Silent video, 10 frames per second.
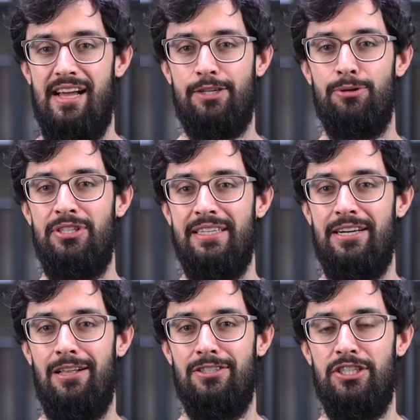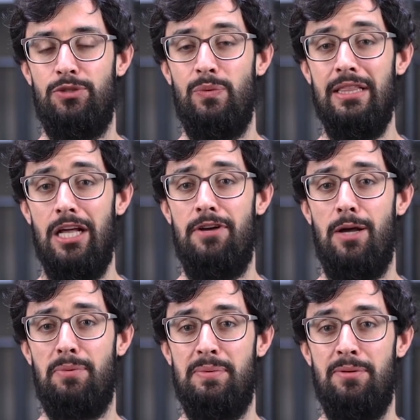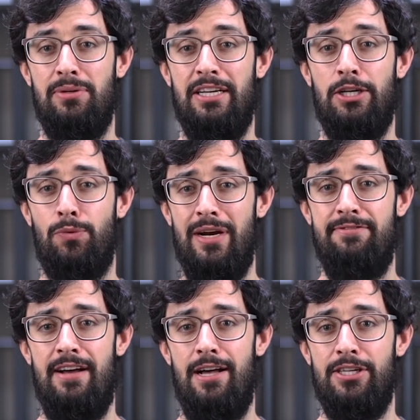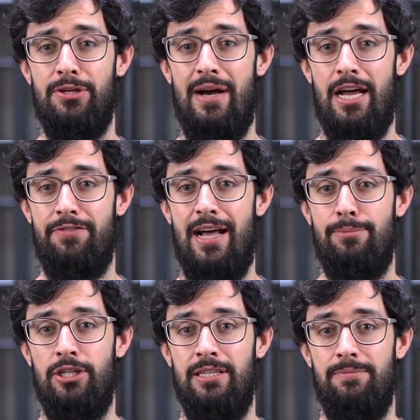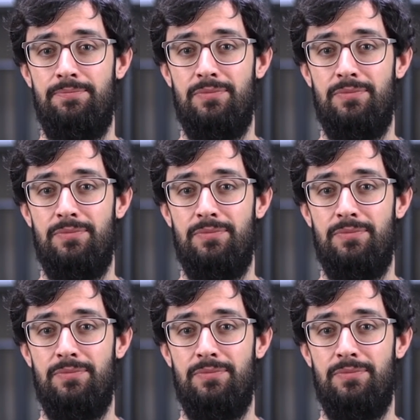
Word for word: At Qrew Technologies, we love helping people get great value out of AppSheet.